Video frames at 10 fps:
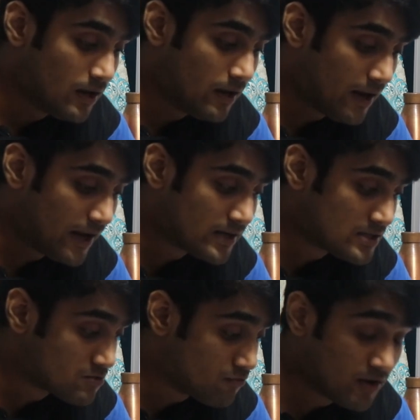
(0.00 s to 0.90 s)
Light
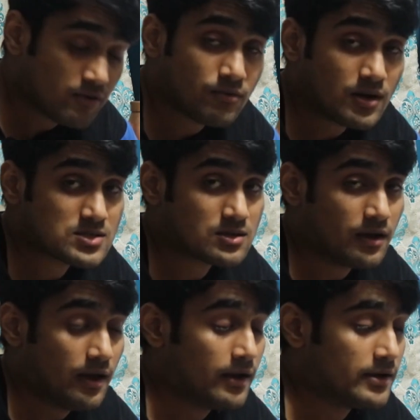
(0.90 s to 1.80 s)
is very fast
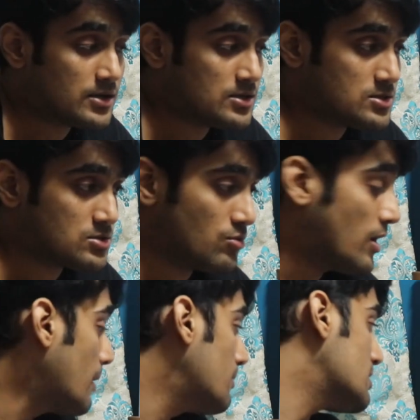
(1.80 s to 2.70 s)
and it is
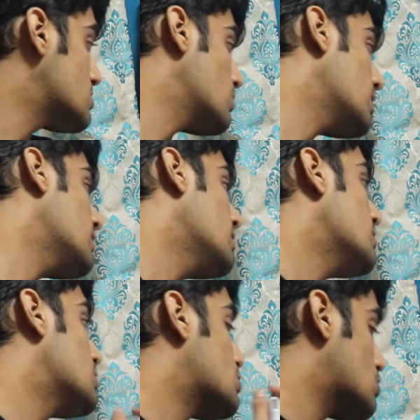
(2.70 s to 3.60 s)
reliable as well.
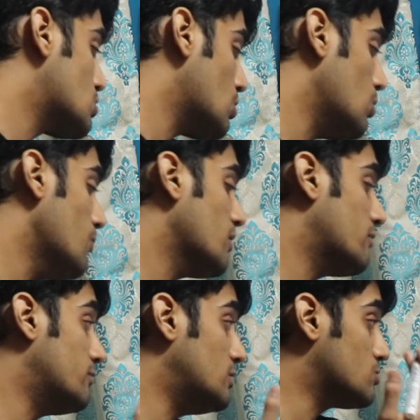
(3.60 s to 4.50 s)
So
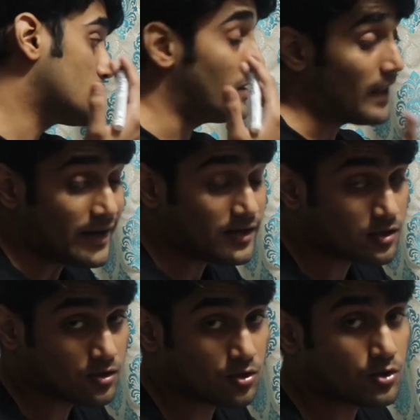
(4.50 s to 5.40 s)
we use light
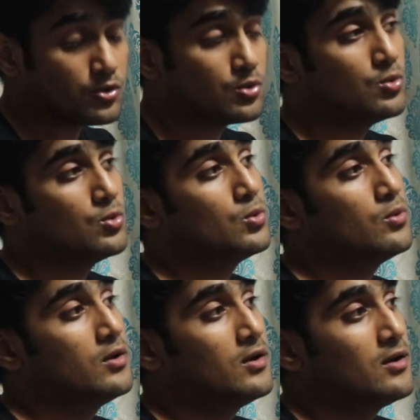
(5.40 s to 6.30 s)
to
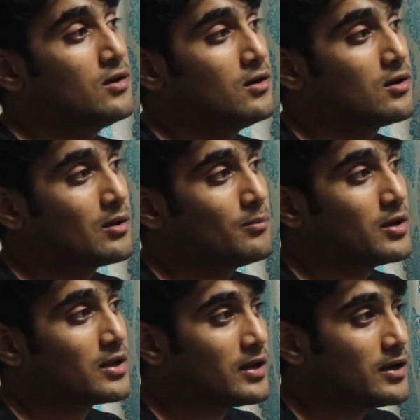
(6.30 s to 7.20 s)

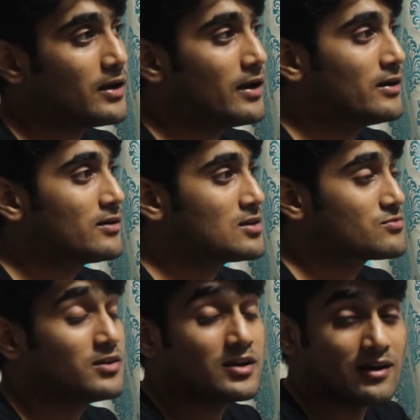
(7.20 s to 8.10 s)
communicate and
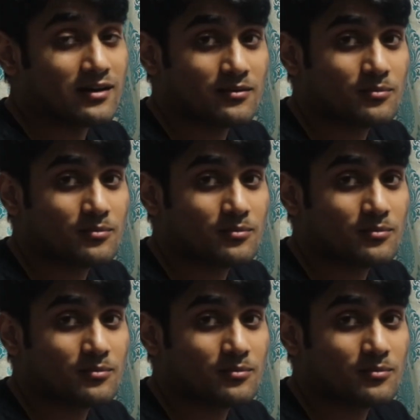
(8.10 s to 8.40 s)
transfer data.